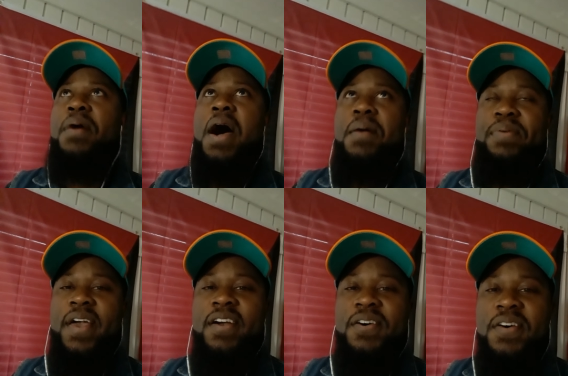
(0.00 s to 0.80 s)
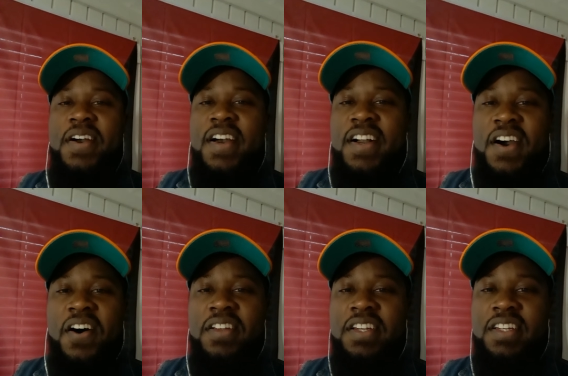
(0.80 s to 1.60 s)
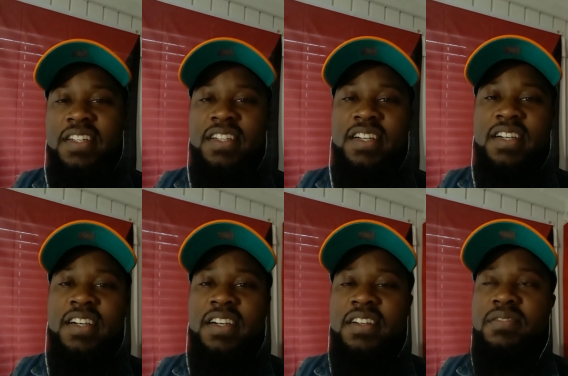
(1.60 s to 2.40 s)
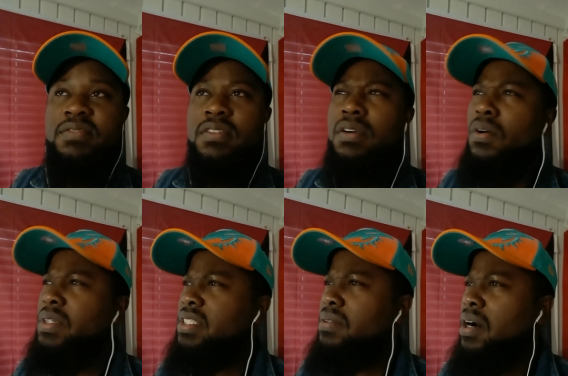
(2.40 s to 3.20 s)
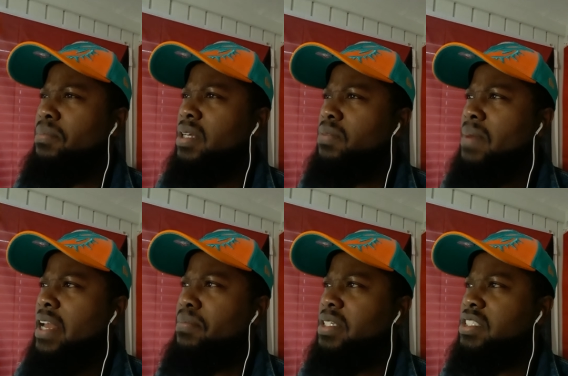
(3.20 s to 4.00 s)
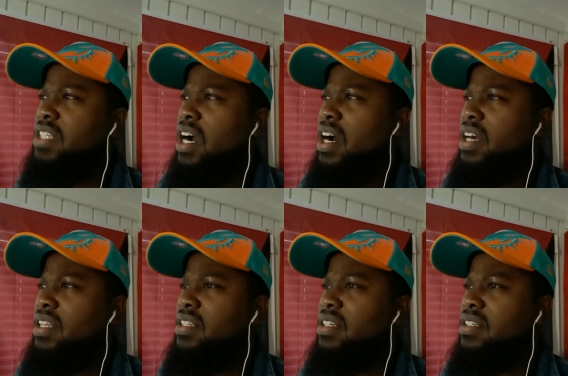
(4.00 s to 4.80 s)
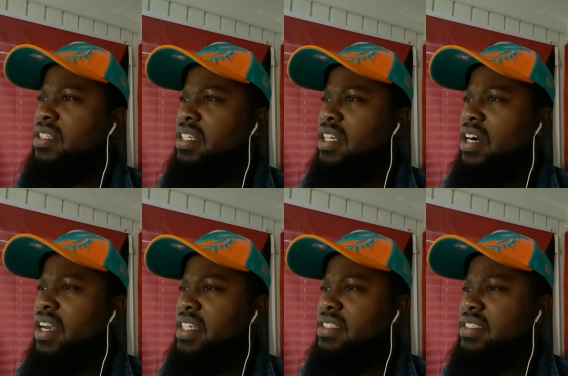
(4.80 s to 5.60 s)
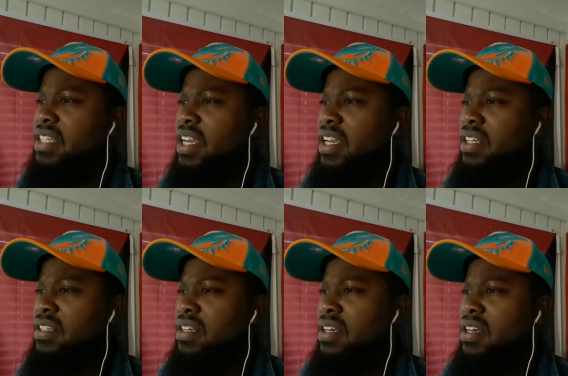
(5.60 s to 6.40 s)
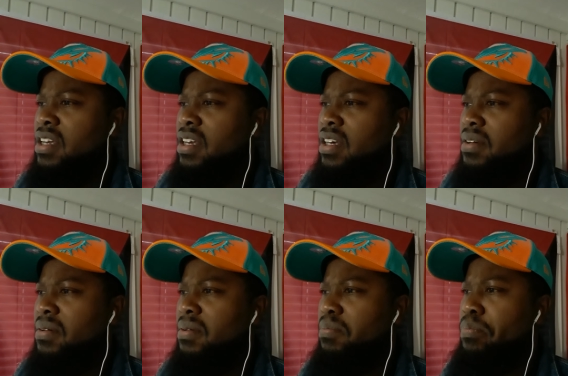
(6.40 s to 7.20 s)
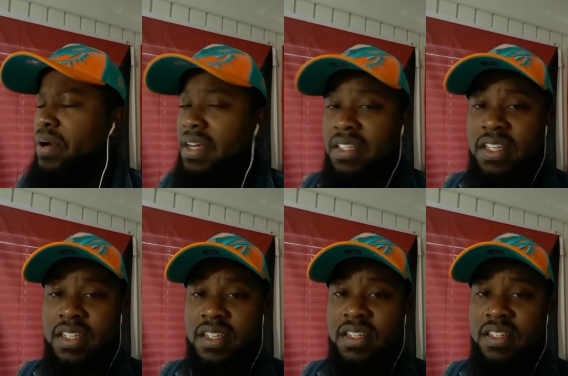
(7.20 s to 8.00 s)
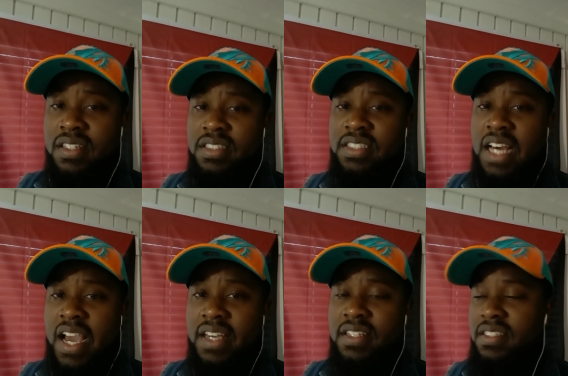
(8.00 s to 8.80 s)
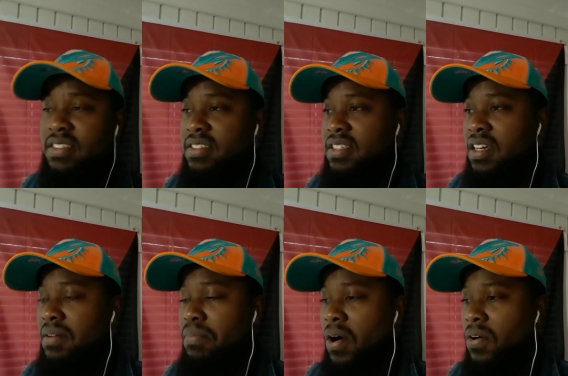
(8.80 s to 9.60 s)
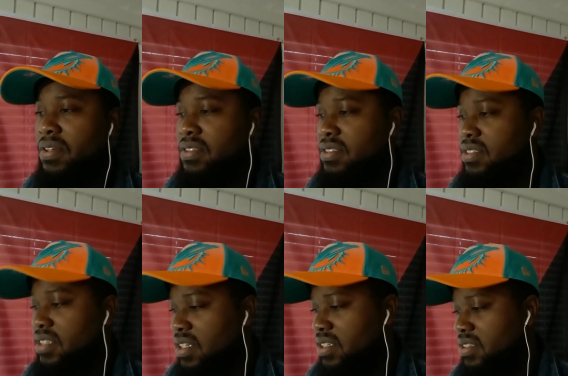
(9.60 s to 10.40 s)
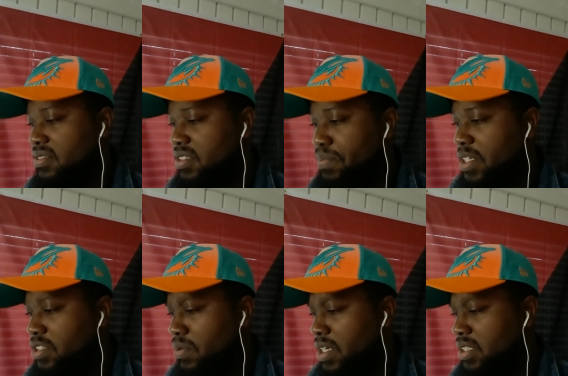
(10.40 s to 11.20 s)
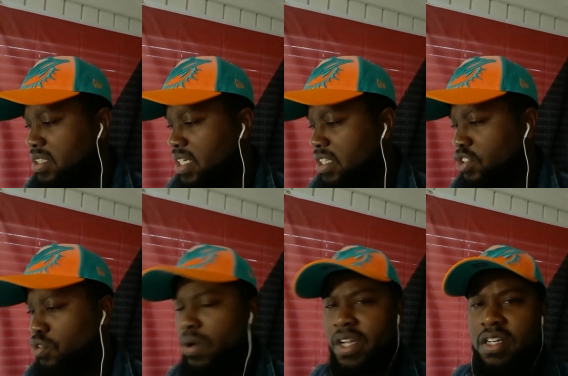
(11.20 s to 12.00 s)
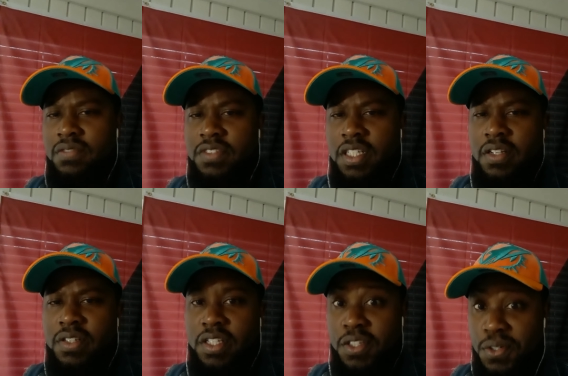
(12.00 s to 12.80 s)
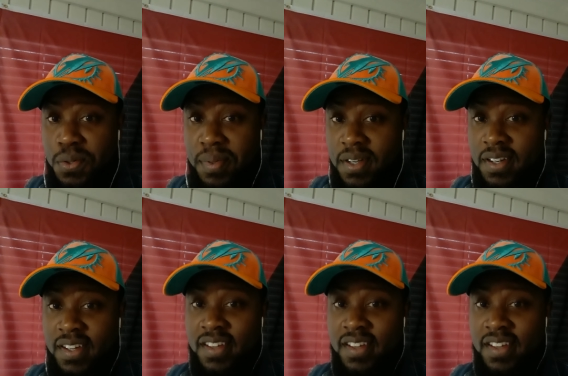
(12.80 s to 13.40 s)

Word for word: Pompeo calling, uh, or was it, um, it might have been John, the uh, insane butt licking Zionist uh, Bolton's uh, speech where he said the troika of tyranny, Cuba.